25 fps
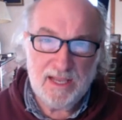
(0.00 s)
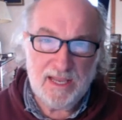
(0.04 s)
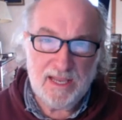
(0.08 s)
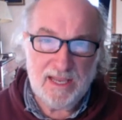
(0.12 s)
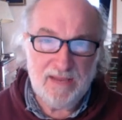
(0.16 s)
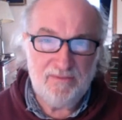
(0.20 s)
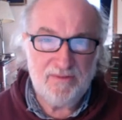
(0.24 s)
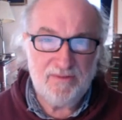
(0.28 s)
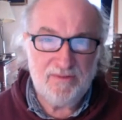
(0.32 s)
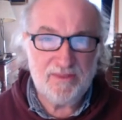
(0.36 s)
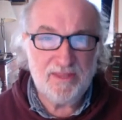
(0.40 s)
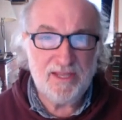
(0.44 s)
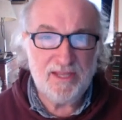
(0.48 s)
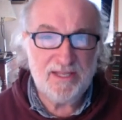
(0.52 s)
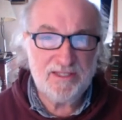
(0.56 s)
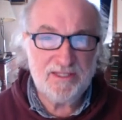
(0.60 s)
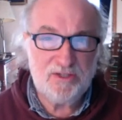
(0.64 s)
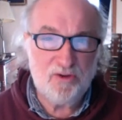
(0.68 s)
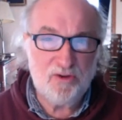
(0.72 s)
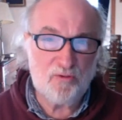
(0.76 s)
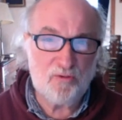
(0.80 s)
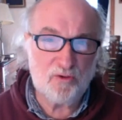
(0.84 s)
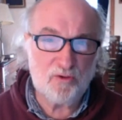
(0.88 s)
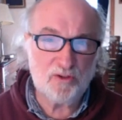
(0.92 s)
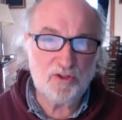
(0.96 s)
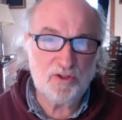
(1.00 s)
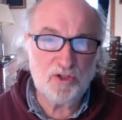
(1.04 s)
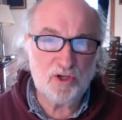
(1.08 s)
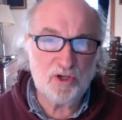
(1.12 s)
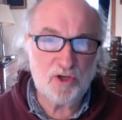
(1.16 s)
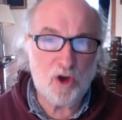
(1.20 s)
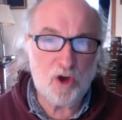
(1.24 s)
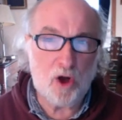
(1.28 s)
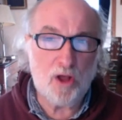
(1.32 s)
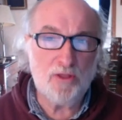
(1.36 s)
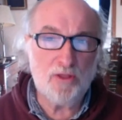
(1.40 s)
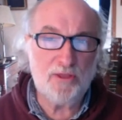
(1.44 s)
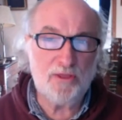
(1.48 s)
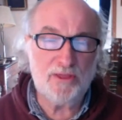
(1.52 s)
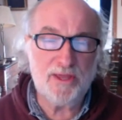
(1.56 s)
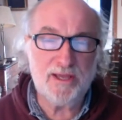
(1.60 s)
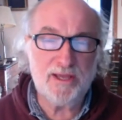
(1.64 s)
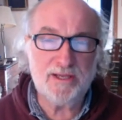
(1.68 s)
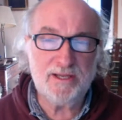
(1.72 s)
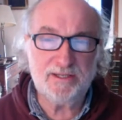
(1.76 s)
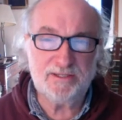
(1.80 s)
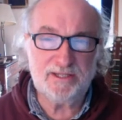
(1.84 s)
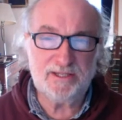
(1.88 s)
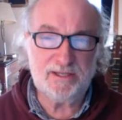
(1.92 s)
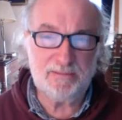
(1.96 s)
even these who forsook all
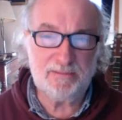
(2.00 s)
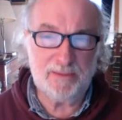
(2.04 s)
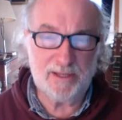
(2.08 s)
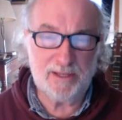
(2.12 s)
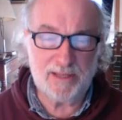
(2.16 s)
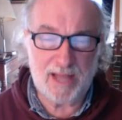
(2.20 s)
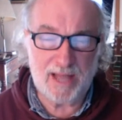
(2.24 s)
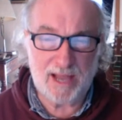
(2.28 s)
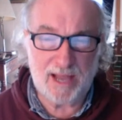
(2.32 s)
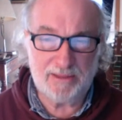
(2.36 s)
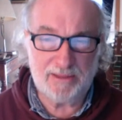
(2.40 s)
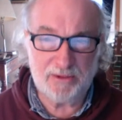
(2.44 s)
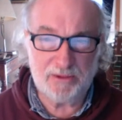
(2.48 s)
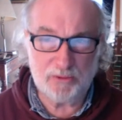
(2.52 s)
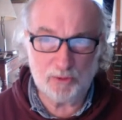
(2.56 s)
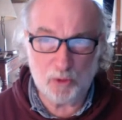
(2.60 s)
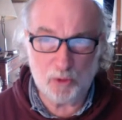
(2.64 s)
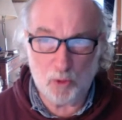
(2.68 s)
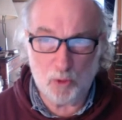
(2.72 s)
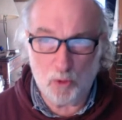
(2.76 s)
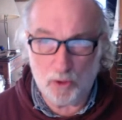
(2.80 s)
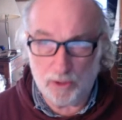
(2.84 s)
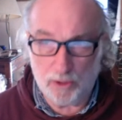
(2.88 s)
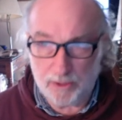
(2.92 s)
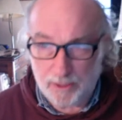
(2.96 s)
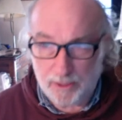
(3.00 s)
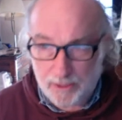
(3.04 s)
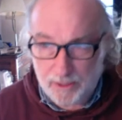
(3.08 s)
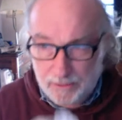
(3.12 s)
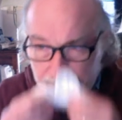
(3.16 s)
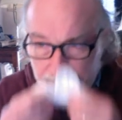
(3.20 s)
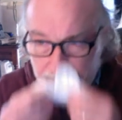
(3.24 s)
things to be like their Lord.